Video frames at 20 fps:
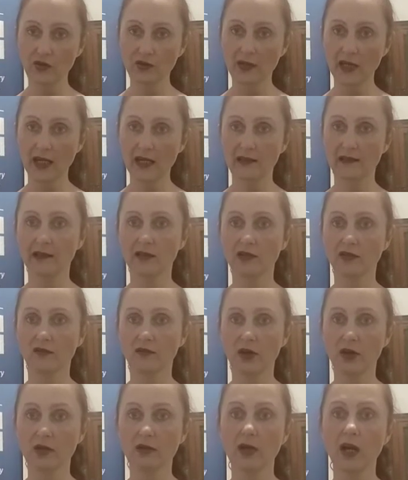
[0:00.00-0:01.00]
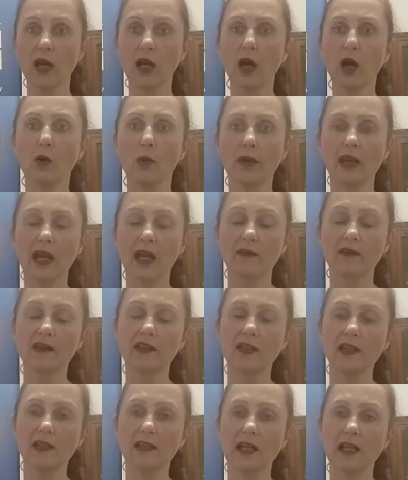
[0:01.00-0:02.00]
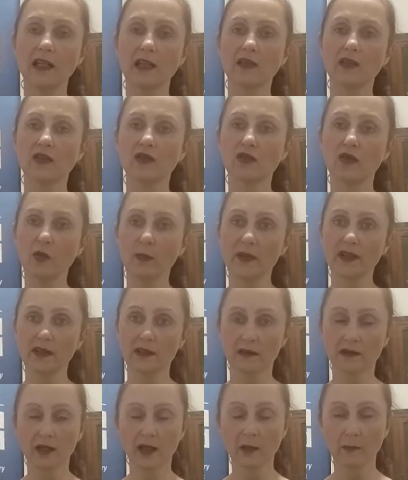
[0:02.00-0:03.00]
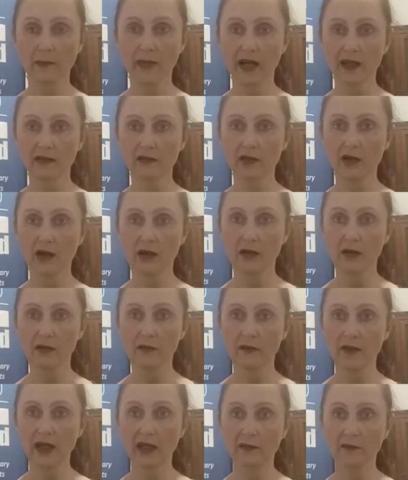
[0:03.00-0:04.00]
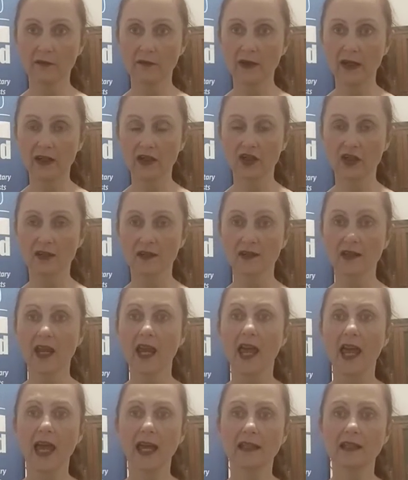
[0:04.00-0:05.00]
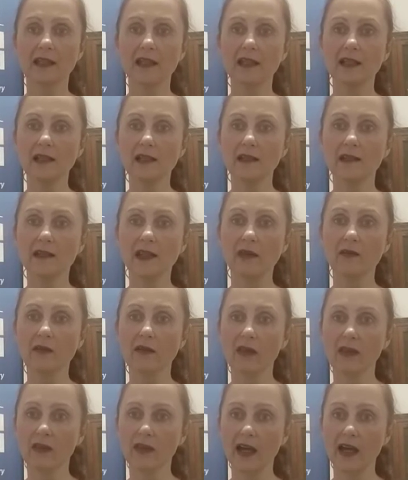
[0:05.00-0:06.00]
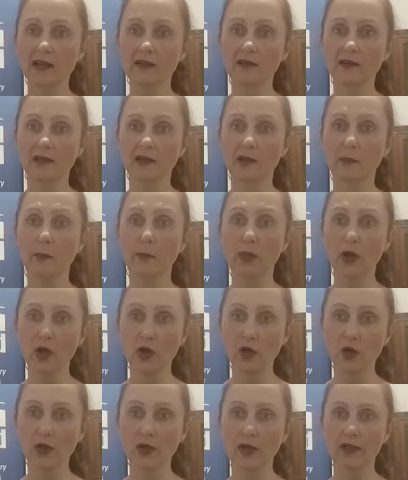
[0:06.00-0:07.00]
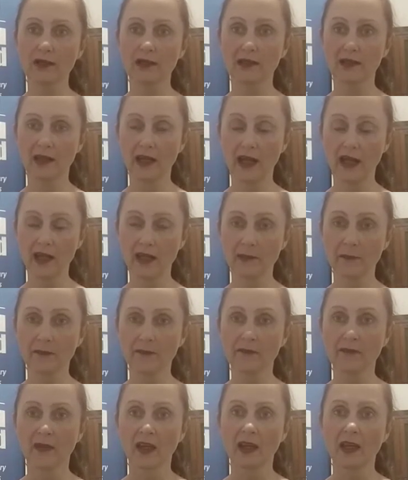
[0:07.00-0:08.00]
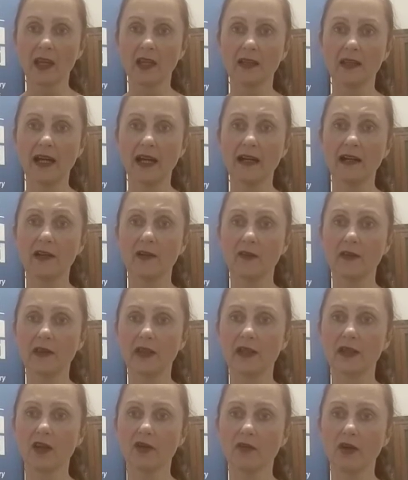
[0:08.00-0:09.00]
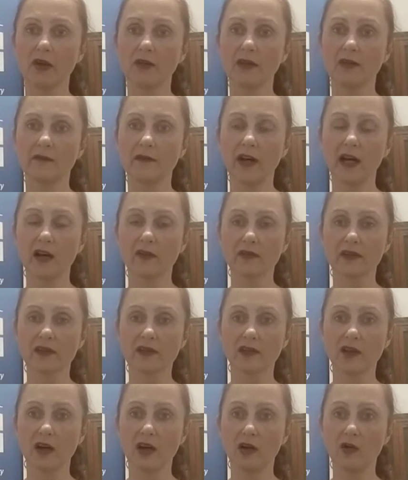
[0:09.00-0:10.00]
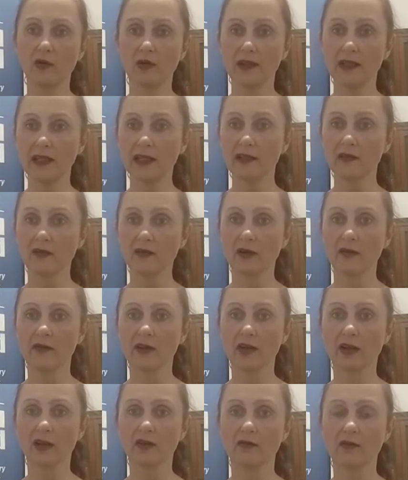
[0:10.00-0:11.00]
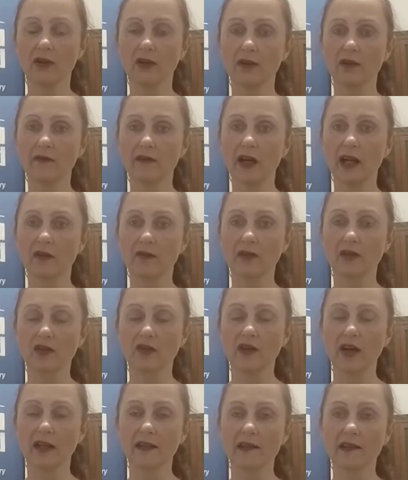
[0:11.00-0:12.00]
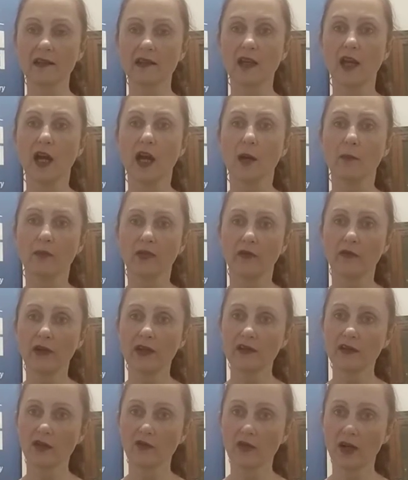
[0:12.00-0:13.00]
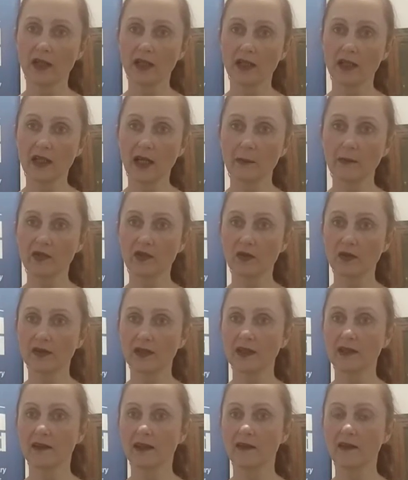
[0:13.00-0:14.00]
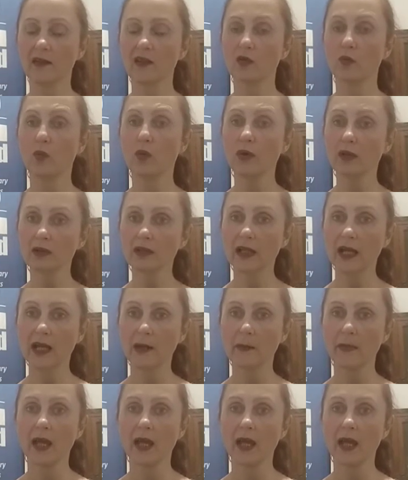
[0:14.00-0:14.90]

days in a row, we have seen an exorbitant amount of infections at nearly 7,000 per day. Now, the coronavirus czar, or leader of the coronavirus crisis, Professor Ronnie Gamsu, says that this will come